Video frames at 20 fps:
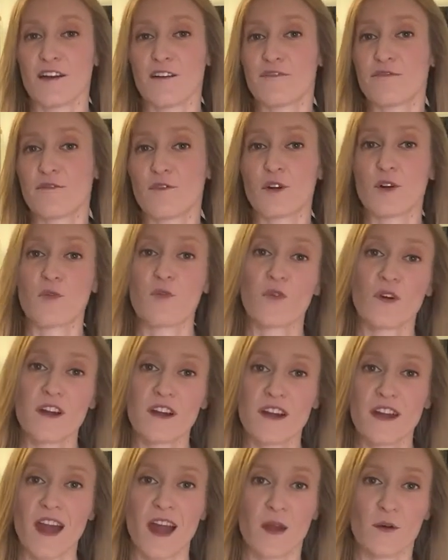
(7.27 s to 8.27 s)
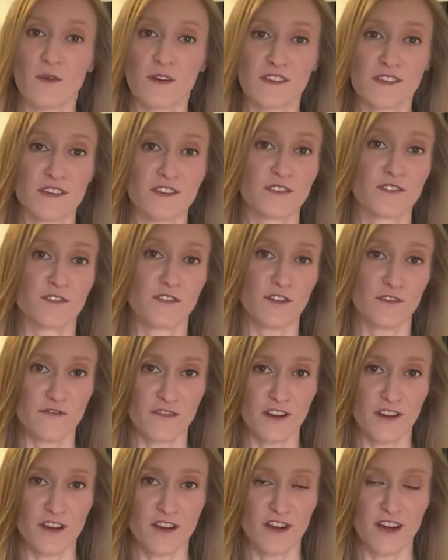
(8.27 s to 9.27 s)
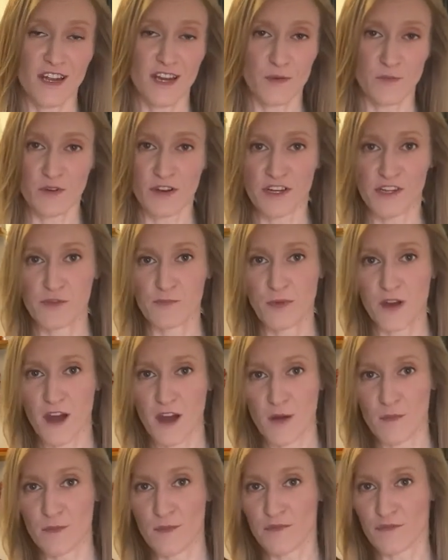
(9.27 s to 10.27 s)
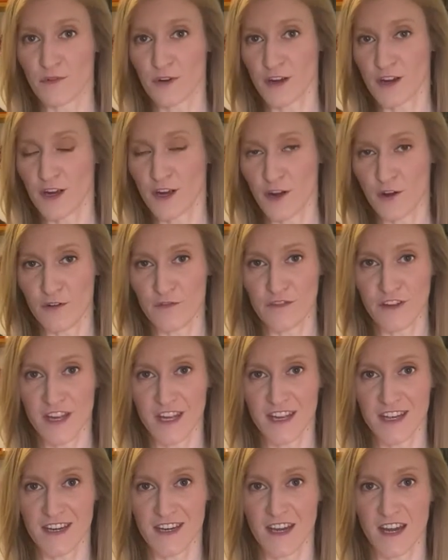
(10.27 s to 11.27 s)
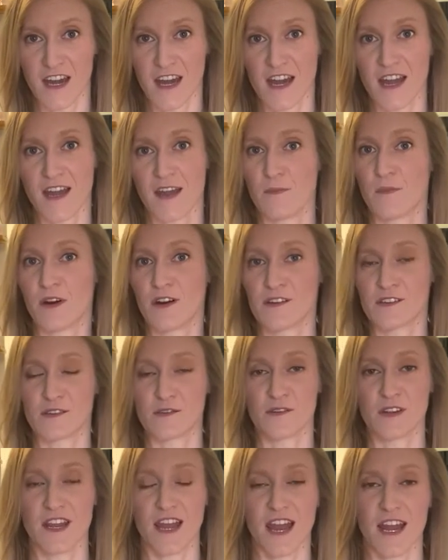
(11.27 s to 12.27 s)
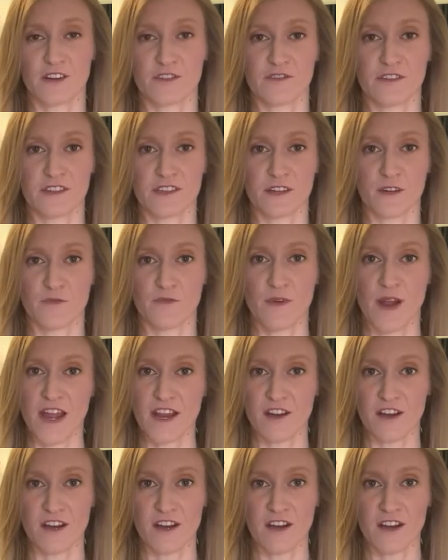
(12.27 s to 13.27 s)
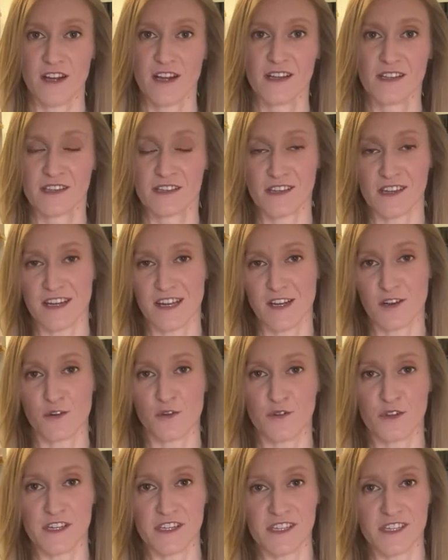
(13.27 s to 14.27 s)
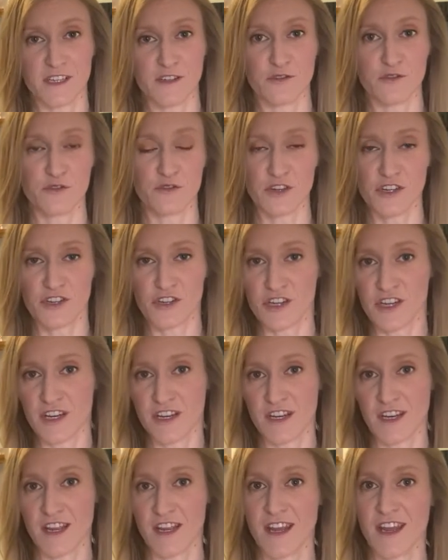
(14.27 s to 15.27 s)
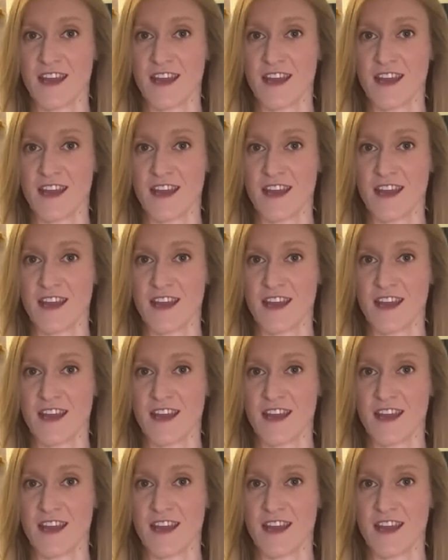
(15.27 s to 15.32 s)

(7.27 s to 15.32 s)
For work, I was a server in a British pub before COVID. I am also an actress and a writer studying holistic nutrition.